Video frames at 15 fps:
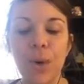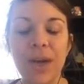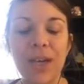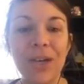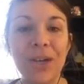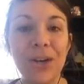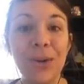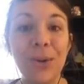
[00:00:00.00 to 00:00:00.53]

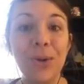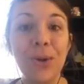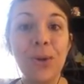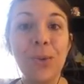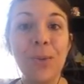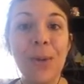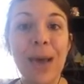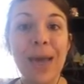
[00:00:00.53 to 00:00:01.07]
you
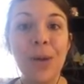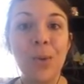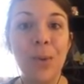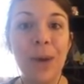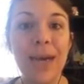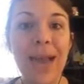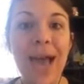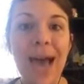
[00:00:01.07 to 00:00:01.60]
might
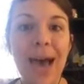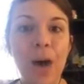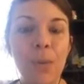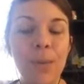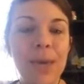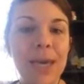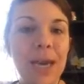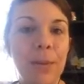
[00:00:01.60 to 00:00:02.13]
right now
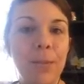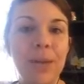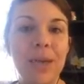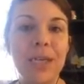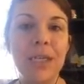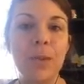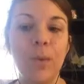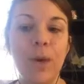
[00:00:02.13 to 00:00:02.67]
be at a
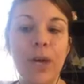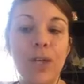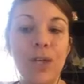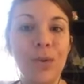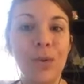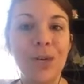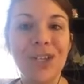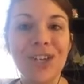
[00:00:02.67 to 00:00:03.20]
place where
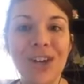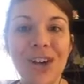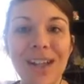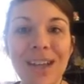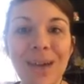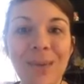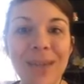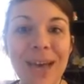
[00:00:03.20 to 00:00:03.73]
you are
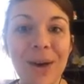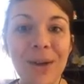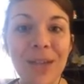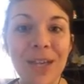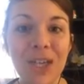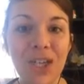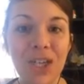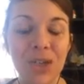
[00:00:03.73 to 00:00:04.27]
struggling with health
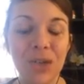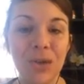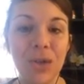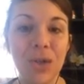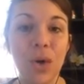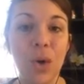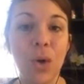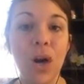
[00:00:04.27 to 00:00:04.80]
issues,
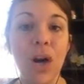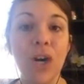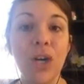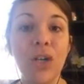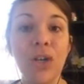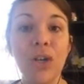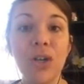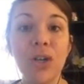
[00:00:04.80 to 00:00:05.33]
or
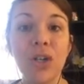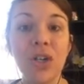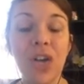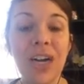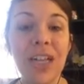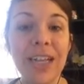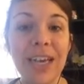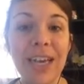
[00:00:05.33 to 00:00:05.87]
you're
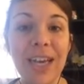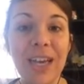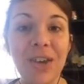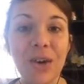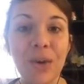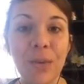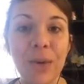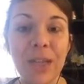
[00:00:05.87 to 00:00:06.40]
struggling in
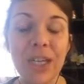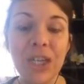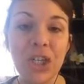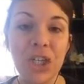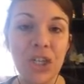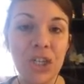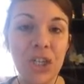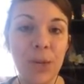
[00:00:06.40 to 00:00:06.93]
your
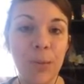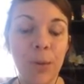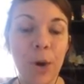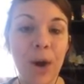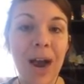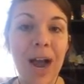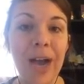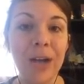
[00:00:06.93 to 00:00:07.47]
relationship
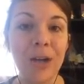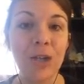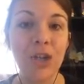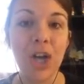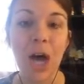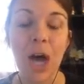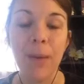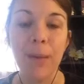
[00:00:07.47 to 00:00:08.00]
or at your
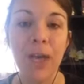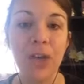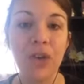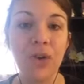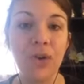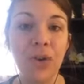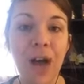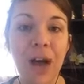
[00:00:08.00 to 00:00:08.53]
job, and
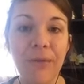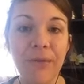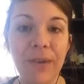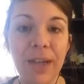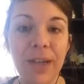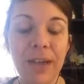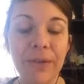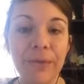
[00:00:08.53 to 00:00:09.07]
you're not
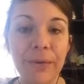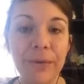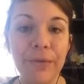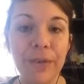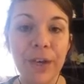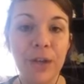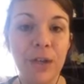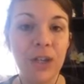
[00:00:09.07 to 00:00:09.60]
feeling
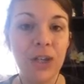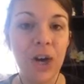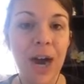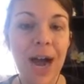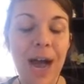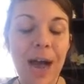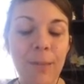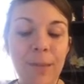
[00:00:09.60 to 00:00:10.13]
fulfilled or
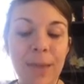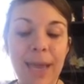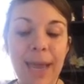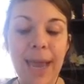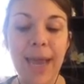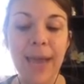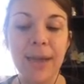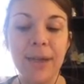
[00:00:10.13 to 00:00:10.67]
happy,
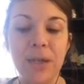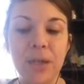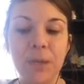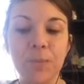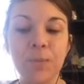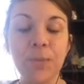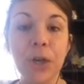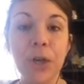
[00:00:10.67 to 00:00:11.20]
and
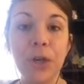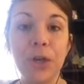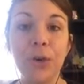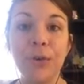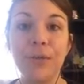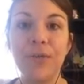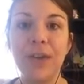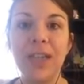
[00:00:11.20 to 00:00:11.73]

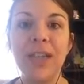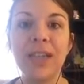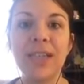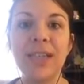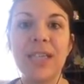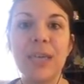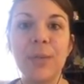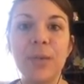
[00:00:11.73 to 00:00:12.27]
you're feeling this
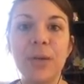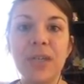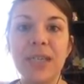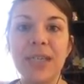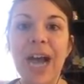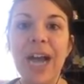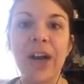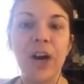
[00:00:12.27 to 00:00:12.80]
deeper
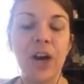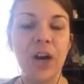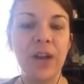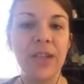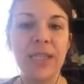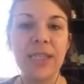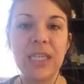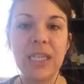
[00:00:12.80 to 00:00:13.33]
desire or
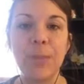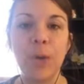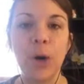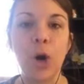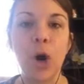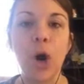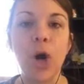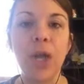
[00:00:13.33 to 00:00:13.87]
this deeper
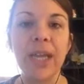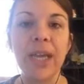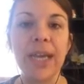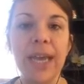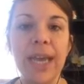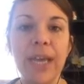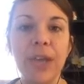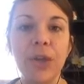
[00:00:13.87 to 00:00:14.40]

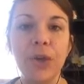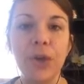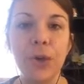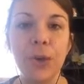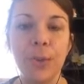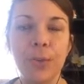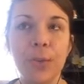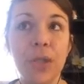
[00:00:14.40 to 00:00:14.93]
calling in you.